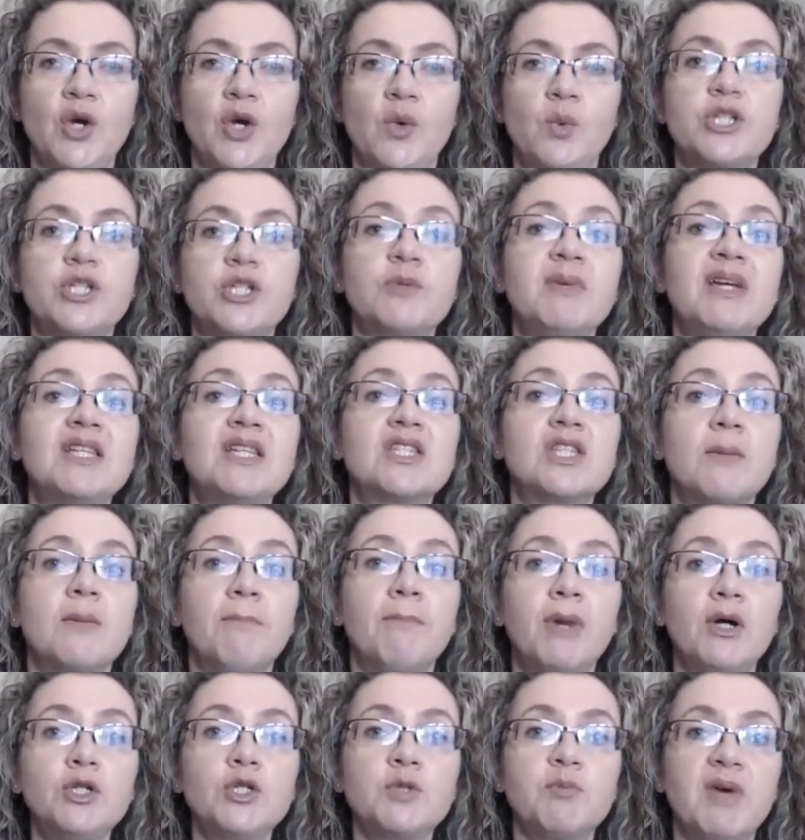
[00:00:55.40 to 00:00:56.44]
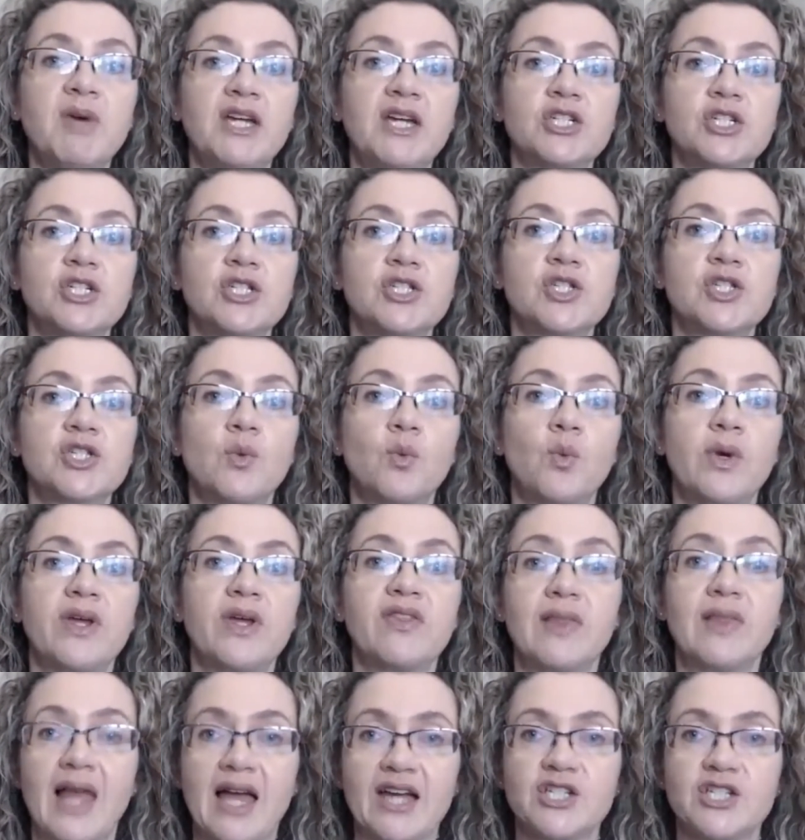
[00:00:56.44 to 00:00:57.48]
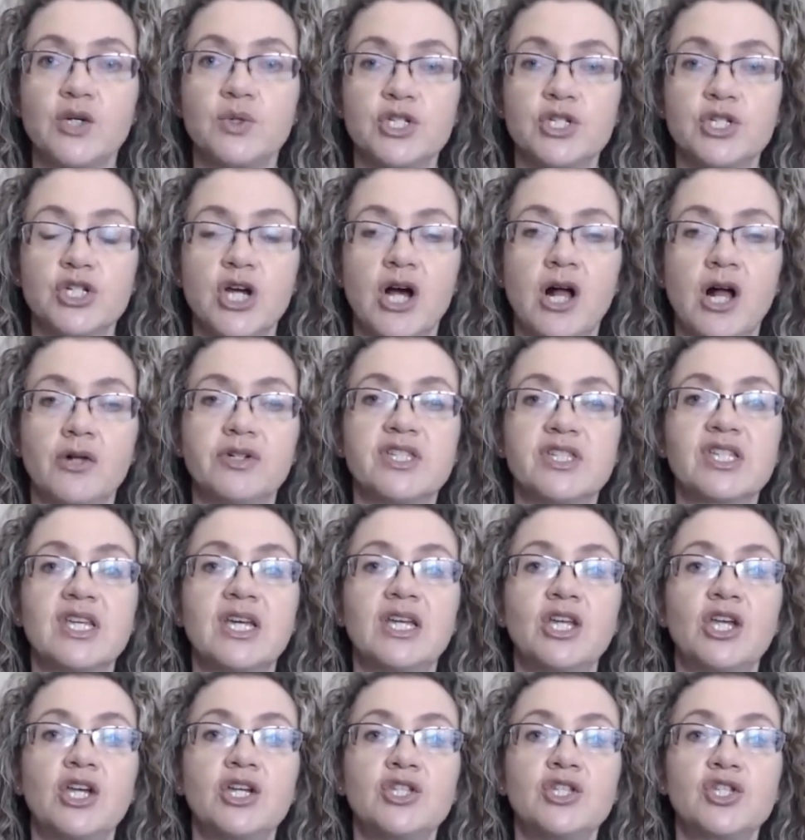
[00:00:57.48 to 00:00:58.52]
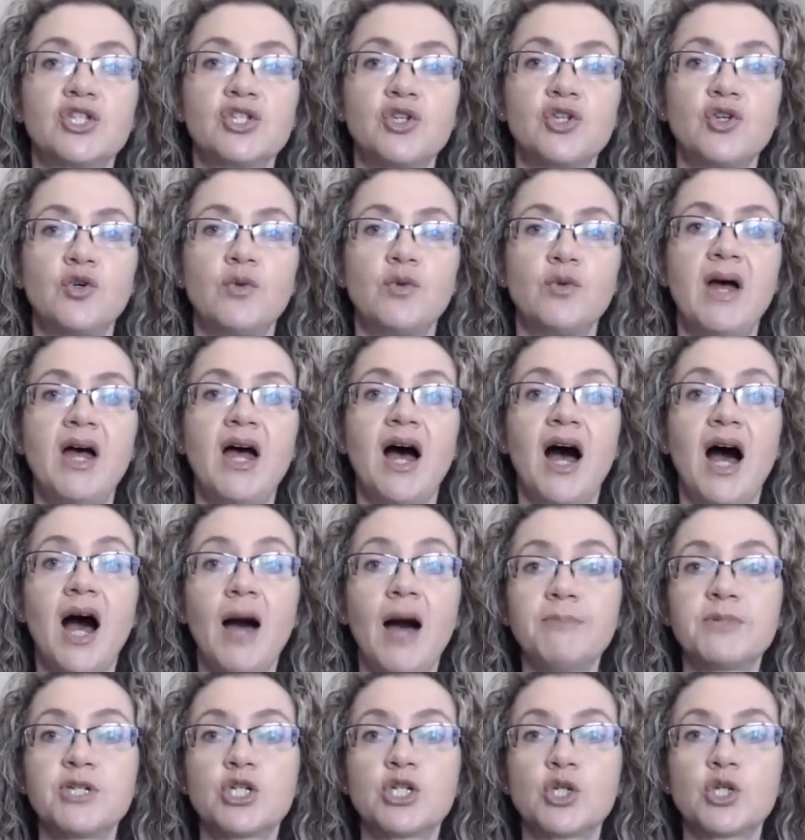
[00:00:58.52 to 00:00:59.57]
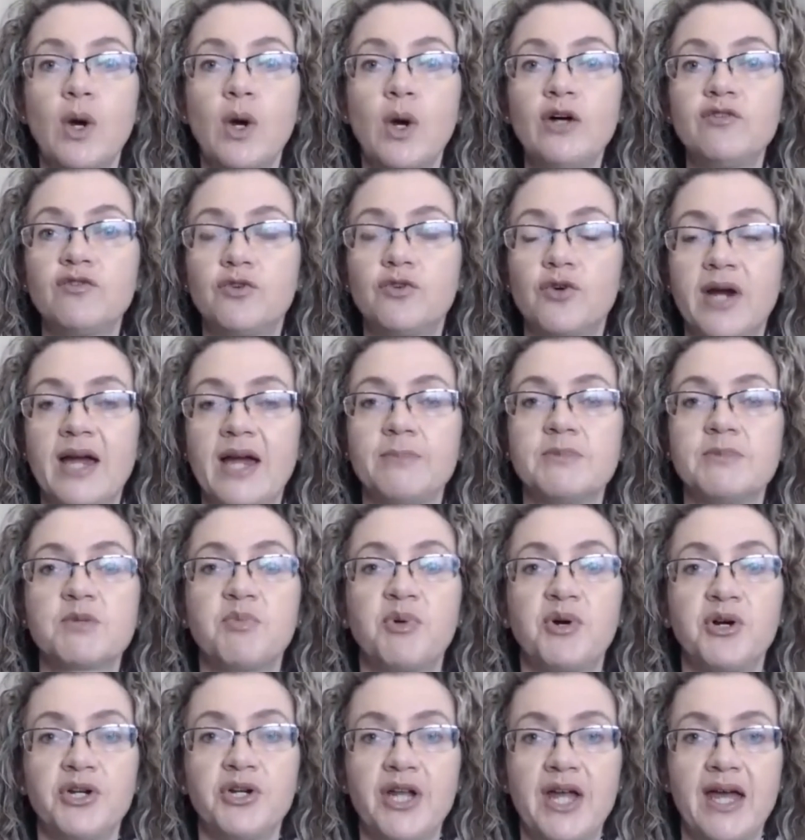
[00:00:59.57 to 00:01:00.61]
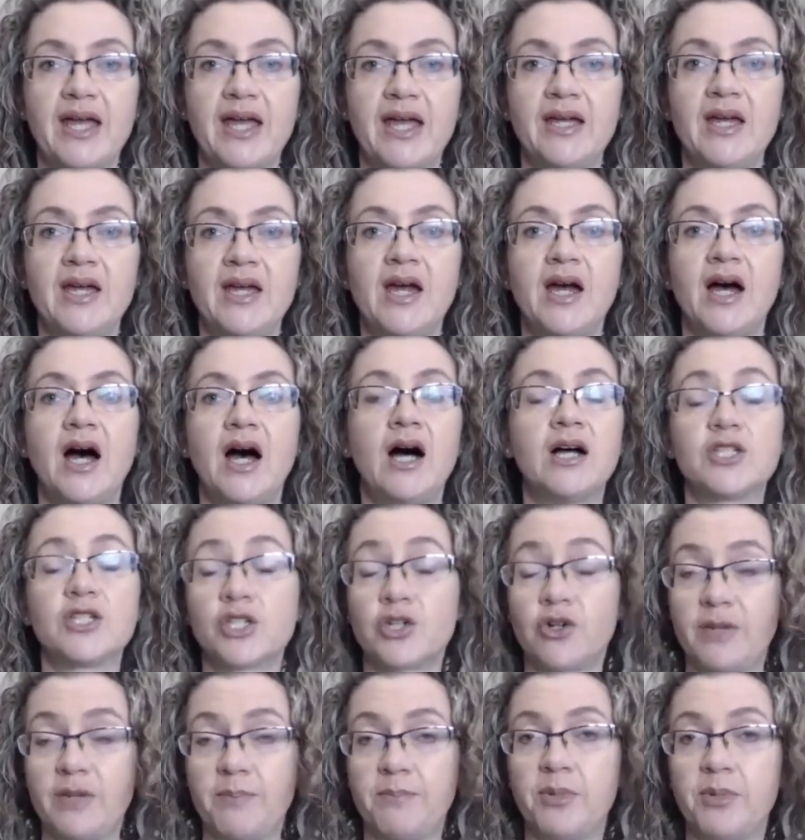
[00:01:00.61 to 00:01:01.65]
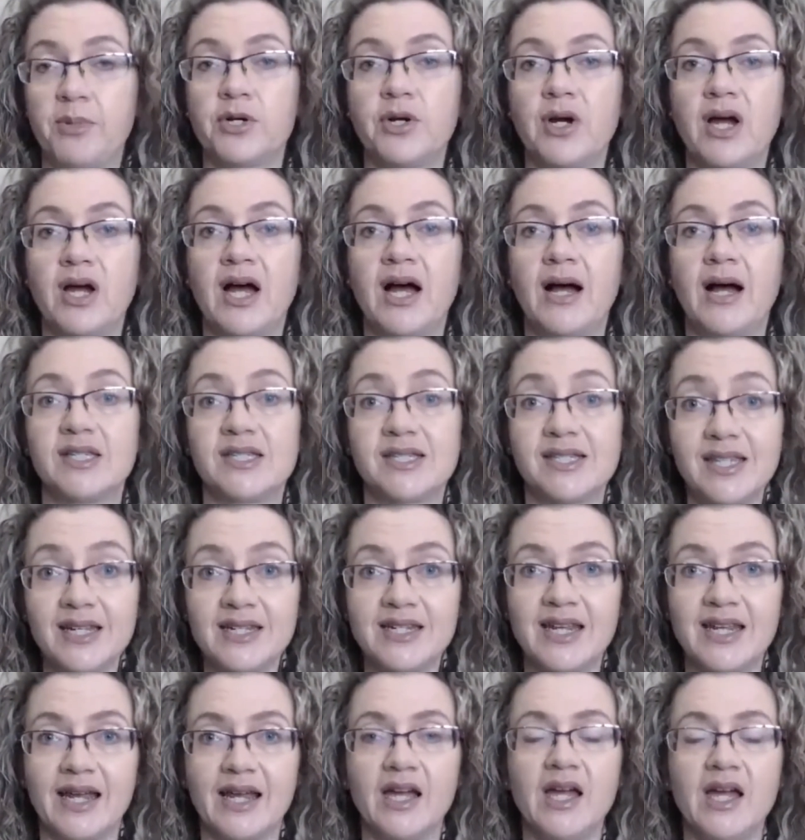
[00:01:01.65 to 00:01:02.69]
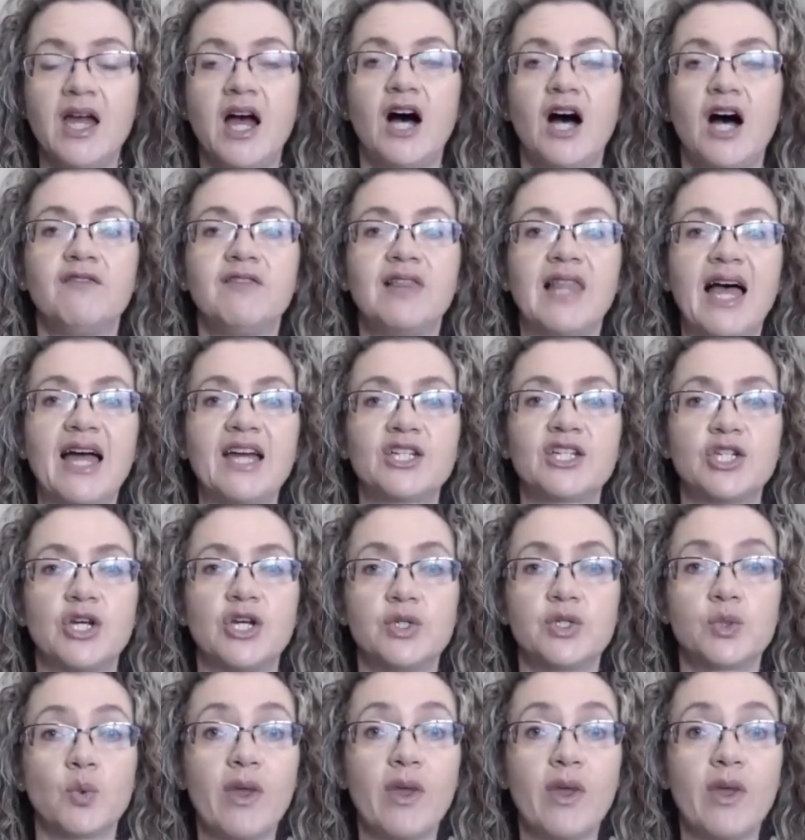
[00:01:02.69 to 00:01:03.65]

which means that most patients with lactose intolerance can consume up to 12 grams per day, uh, sorry, per uh, sitting of lactose